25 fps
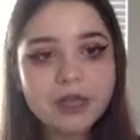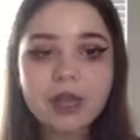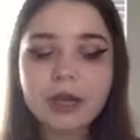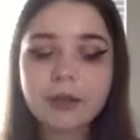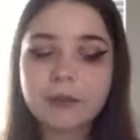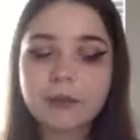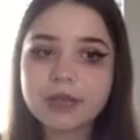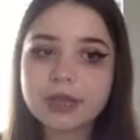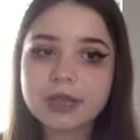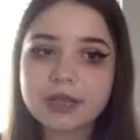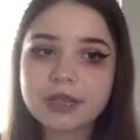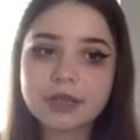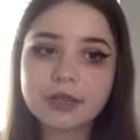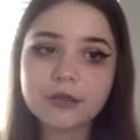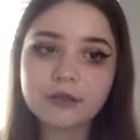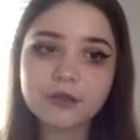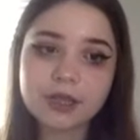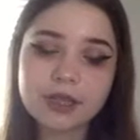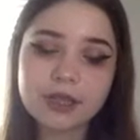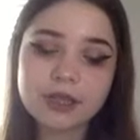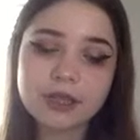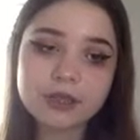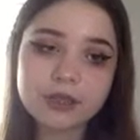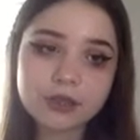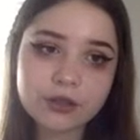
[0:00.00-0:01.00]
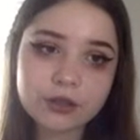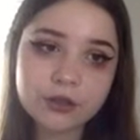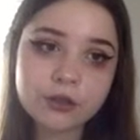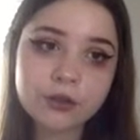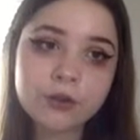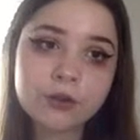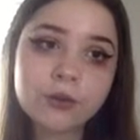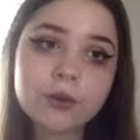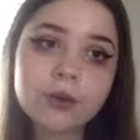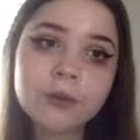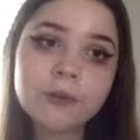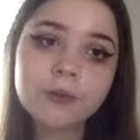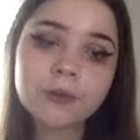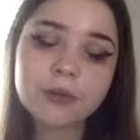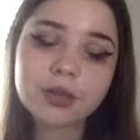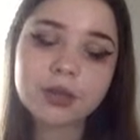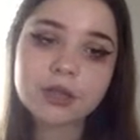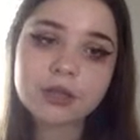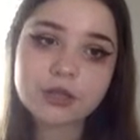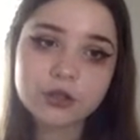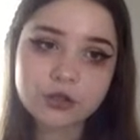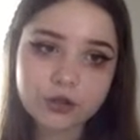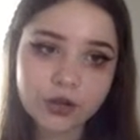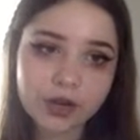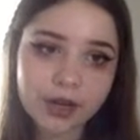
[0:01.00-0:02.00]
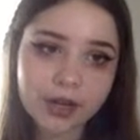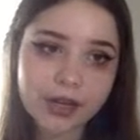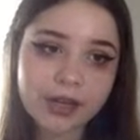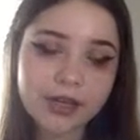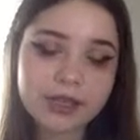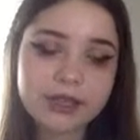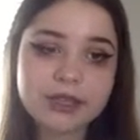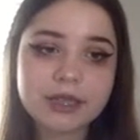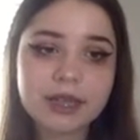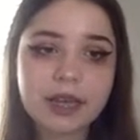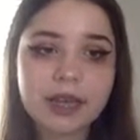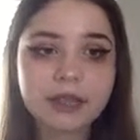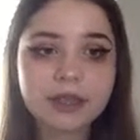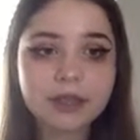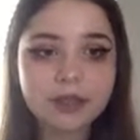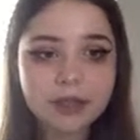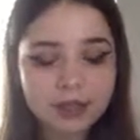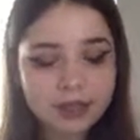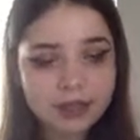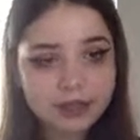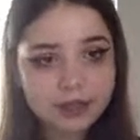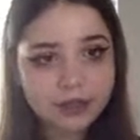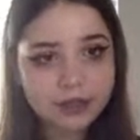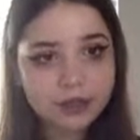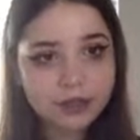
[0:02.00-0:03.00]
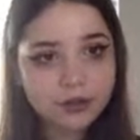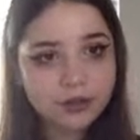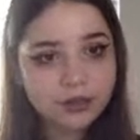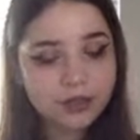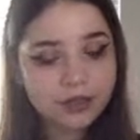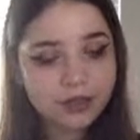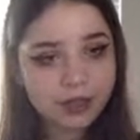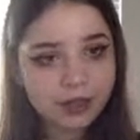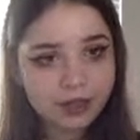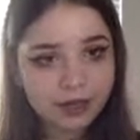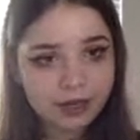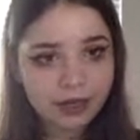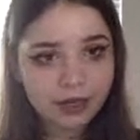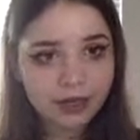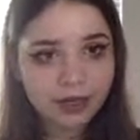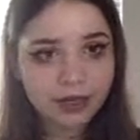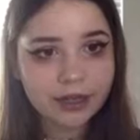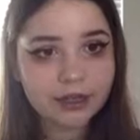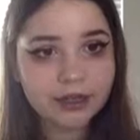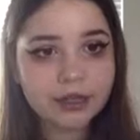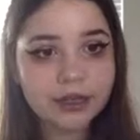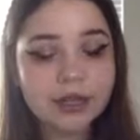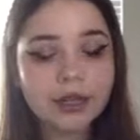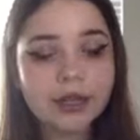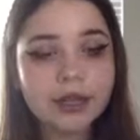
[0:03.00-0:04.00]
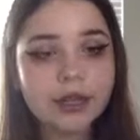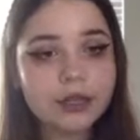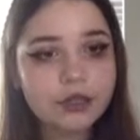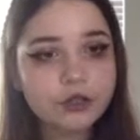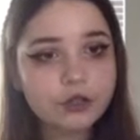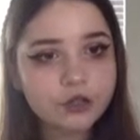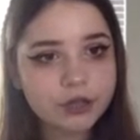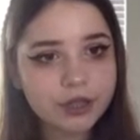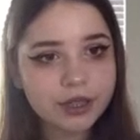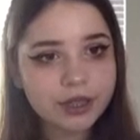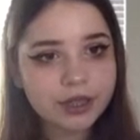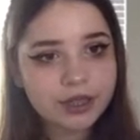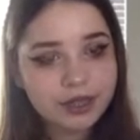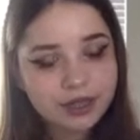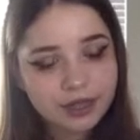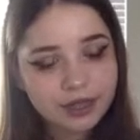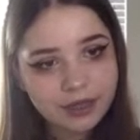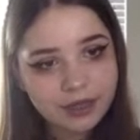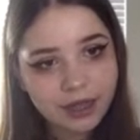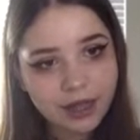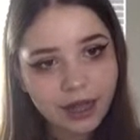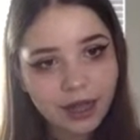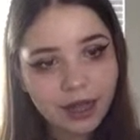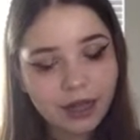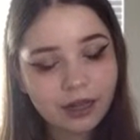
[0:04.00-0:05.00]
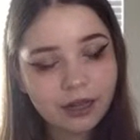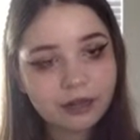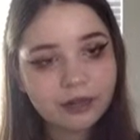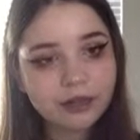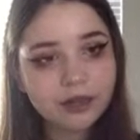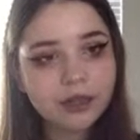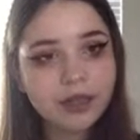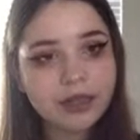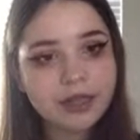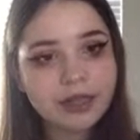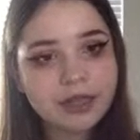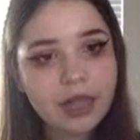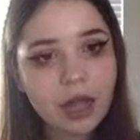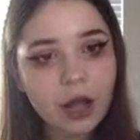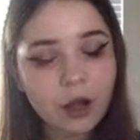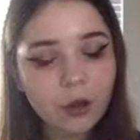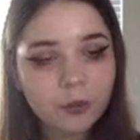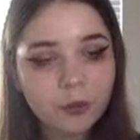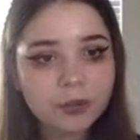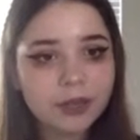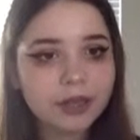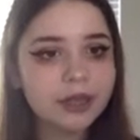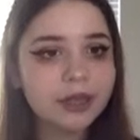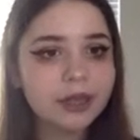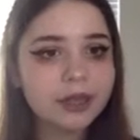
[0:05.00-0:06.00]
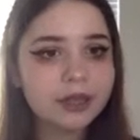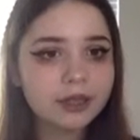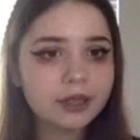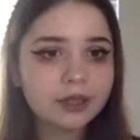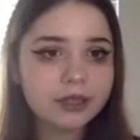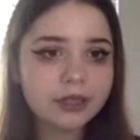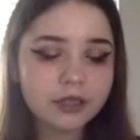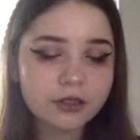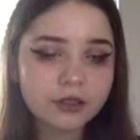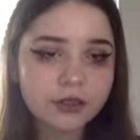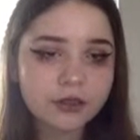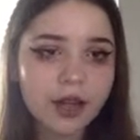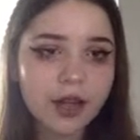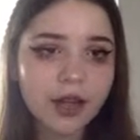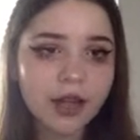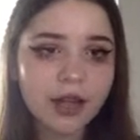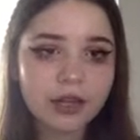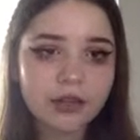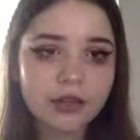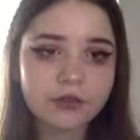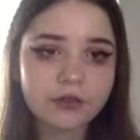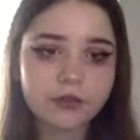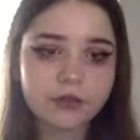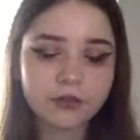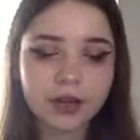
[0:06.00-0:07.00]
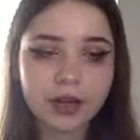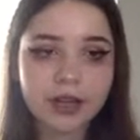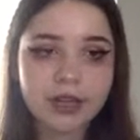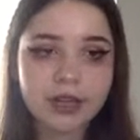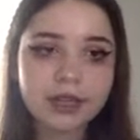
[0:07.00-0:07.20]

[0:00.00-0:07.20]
because of these new strains and this new DNA in trees that is helping it survive, right?